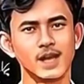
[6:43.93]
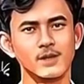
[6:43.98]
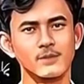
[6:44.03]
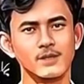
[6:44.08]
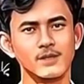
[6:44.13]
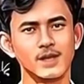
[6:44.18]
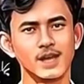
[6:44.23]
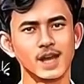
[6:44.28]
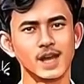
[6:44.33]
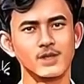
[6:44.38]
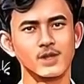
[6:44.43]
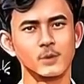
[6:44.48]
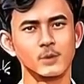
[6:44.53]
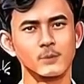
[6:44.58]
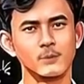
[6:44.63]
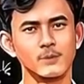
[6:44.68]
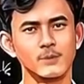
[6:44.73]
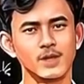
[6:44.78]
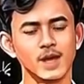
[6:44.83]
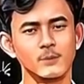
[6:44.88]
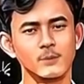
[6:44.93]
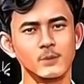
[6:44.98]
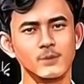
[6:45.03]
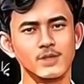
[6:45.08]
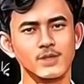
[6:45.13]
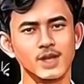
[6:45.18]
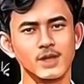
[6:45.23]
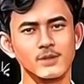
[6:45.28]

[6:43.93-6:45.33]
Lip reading: and data security.